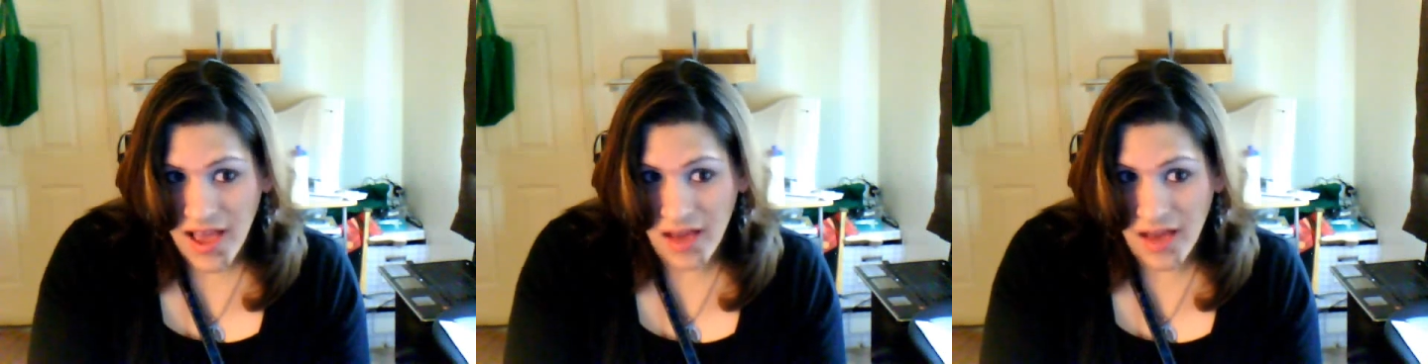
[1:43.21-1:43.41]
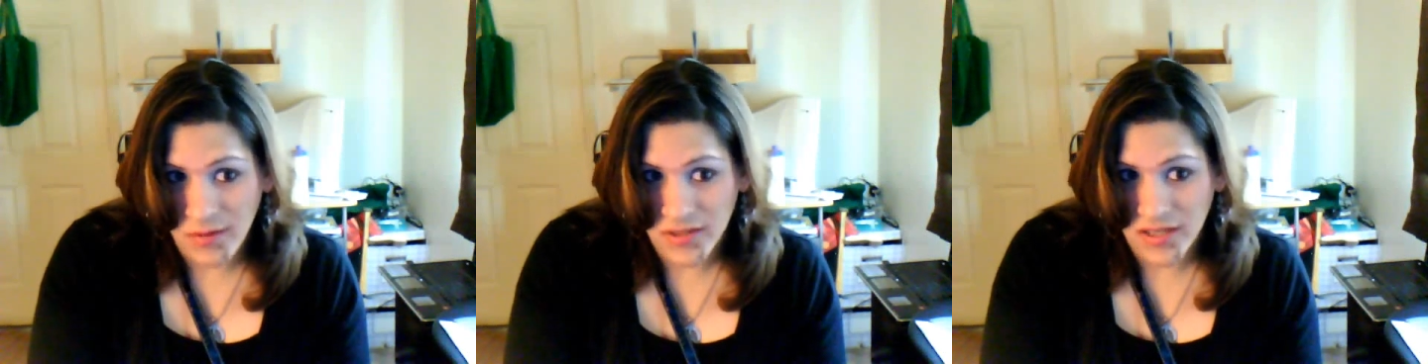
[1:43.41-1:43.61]

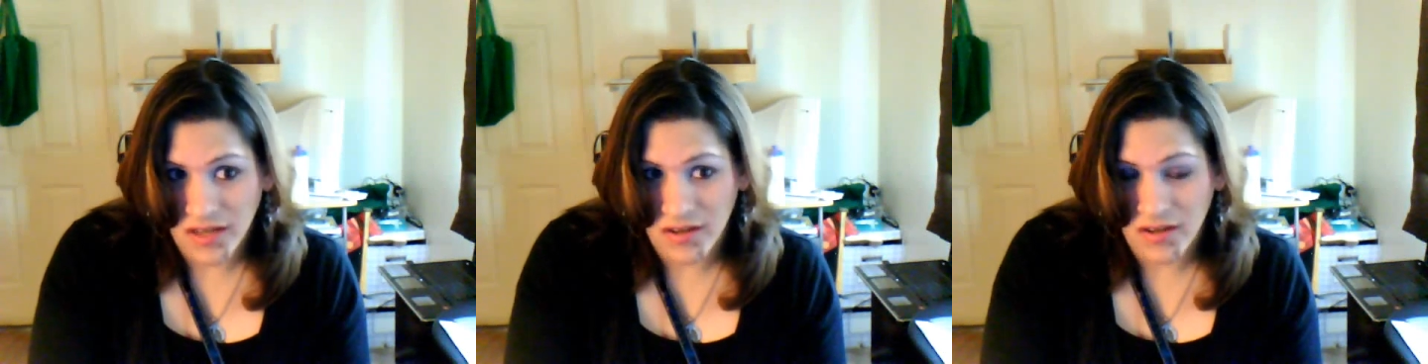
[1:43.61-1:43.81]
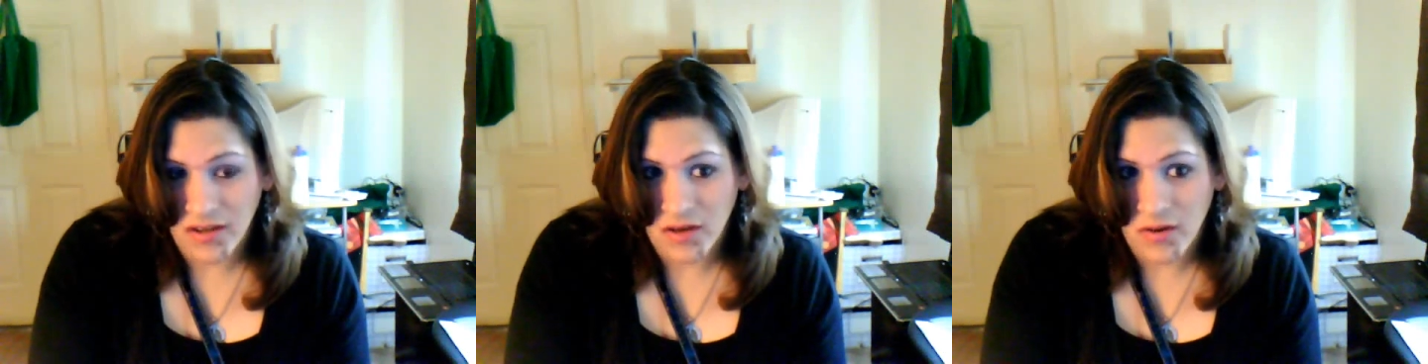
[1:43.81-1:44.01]
I wasn't
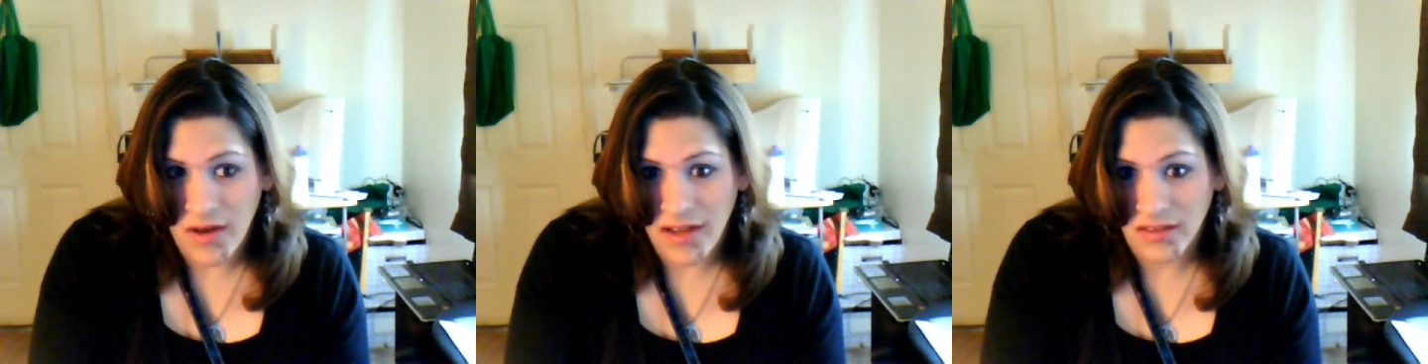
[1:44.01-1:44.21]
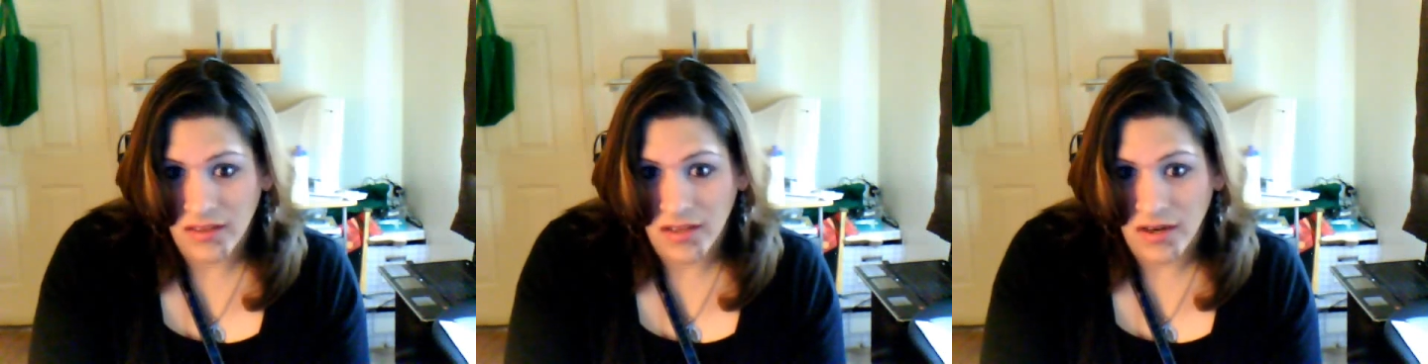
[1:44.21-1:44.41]
going to go
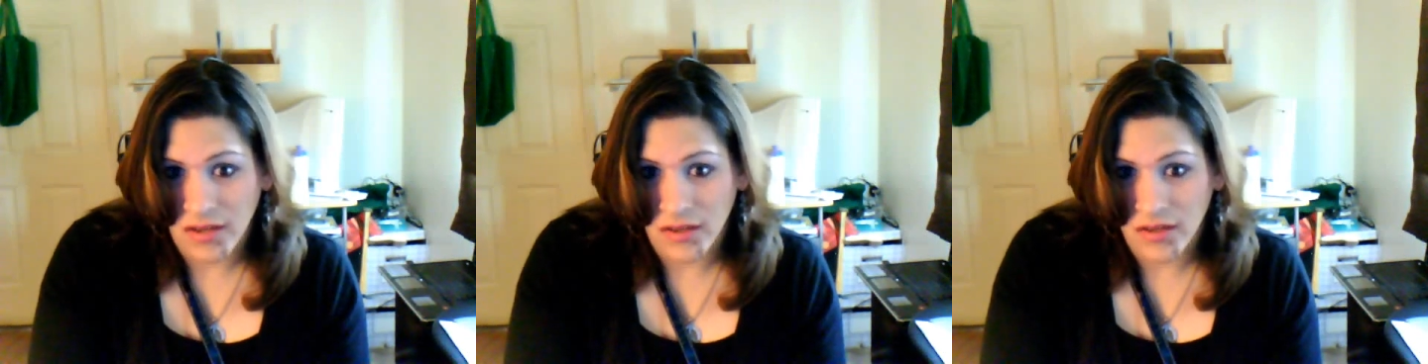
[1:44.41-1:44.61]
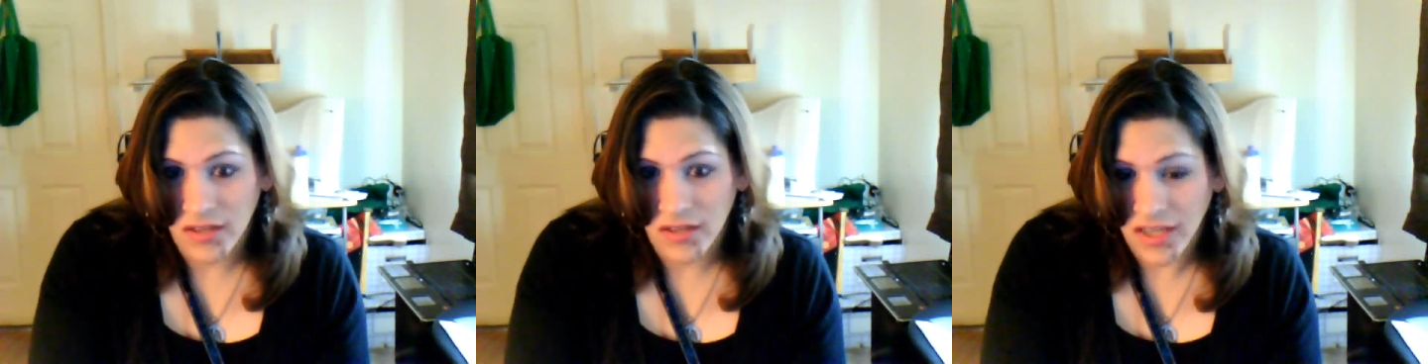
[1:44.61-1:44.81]
out
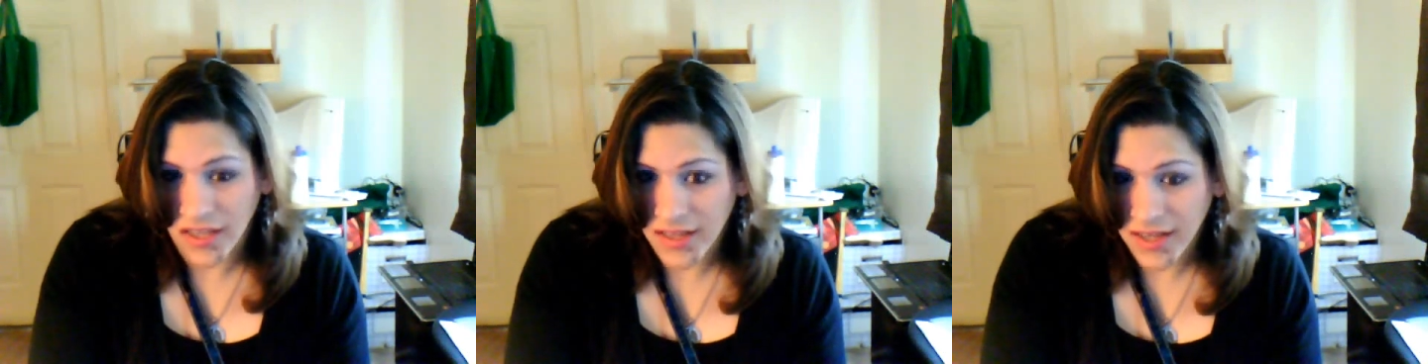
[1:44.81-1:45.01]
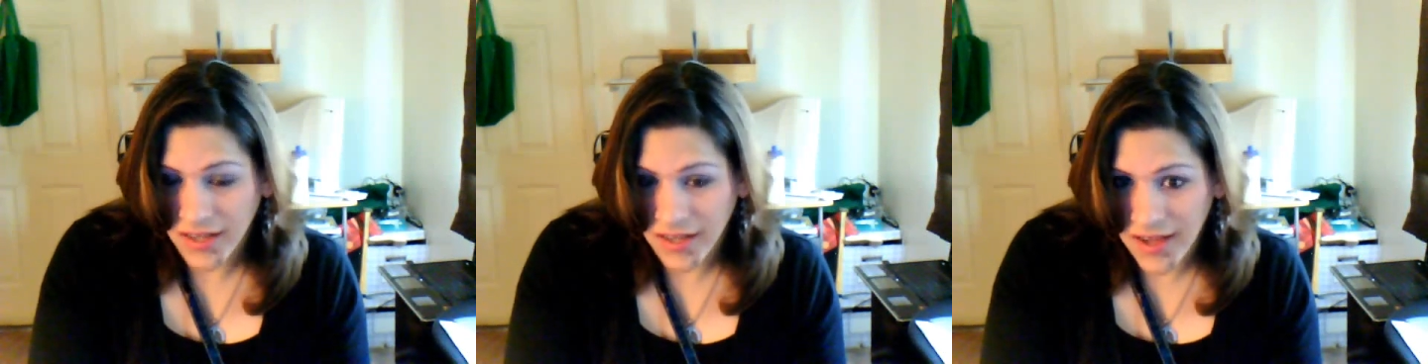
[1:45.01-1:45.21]
there looking
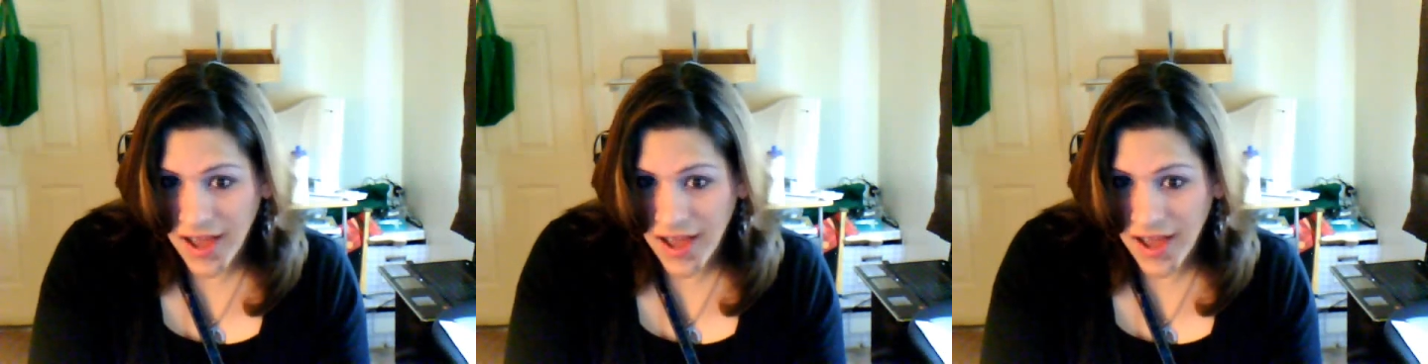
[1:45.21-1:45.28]
like a